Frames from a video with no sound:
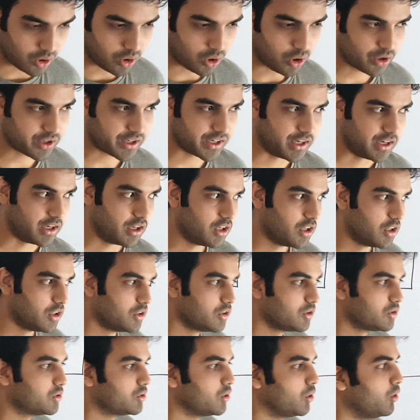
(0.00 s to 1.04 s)
Okay,
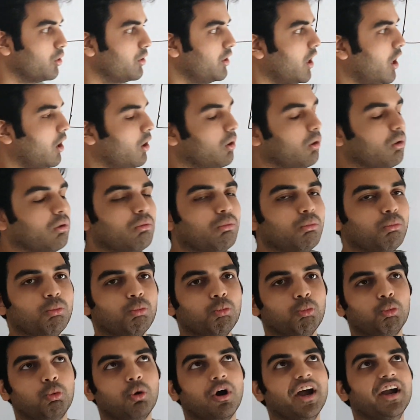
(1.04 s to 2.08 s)
so now
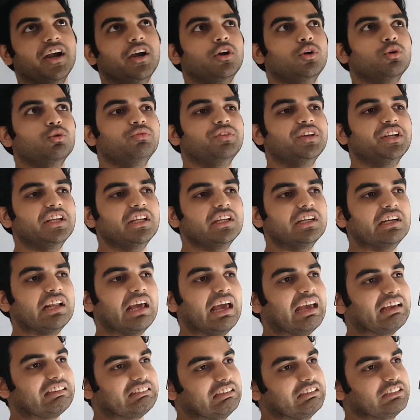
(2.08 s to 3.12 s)
why do we
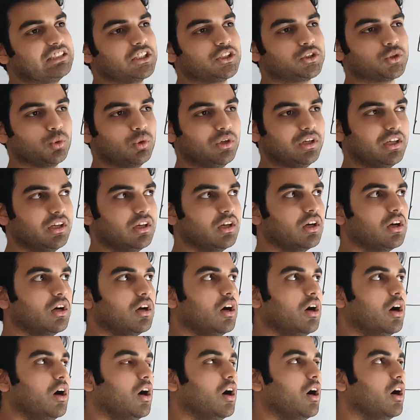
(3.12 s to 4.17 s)
need SSH only?
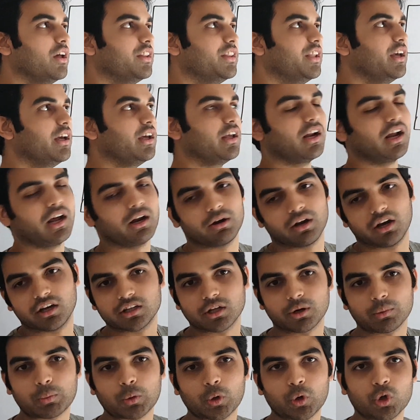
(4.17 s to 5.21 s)
There are
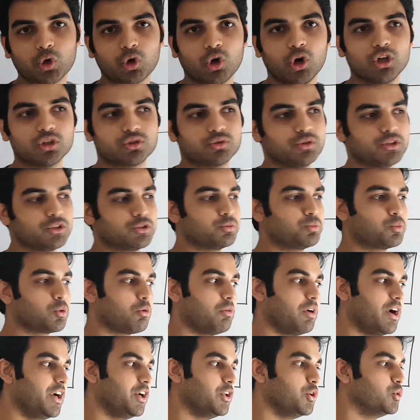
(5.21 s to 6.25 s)
other protocols which
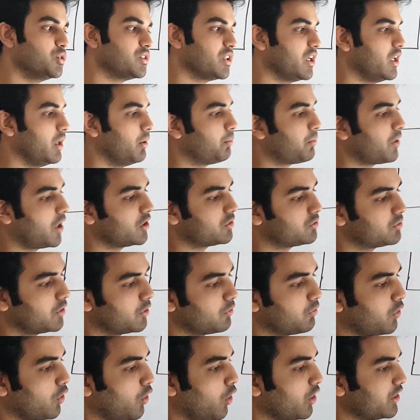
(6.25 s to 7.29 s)
provide username
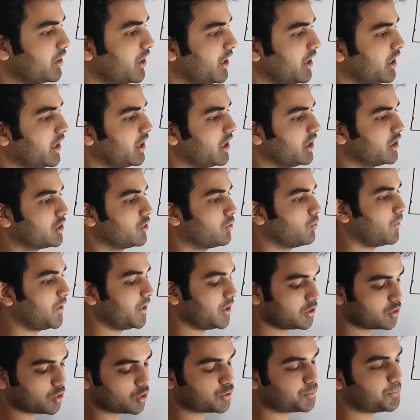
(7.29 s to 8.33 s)
password for authentication.
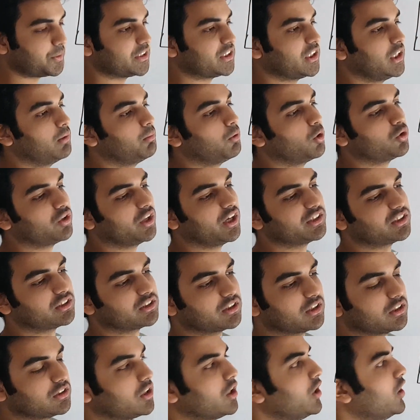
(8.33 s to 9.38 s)
What is so special about
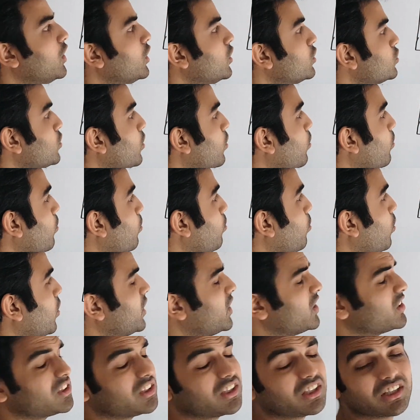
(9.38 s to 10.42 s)
SSH? So what
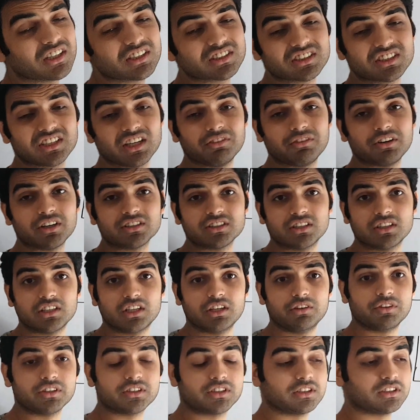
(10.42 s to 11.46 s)
does it is give
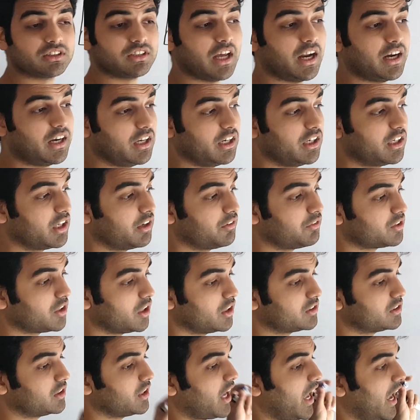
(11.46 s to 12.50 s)
us is that it gives
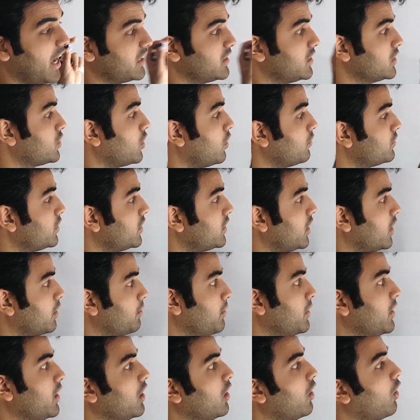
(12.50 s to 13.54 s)
us the access of the
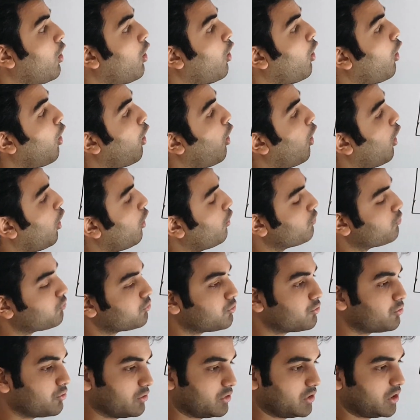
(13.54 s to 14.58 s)
terminal
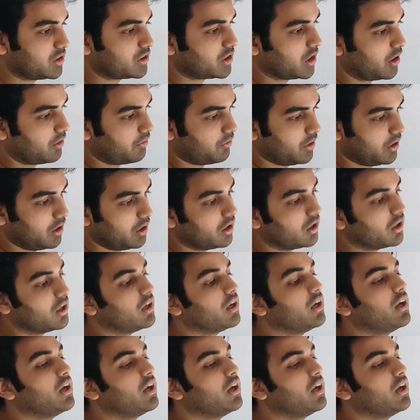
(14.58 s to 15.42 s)
of the server.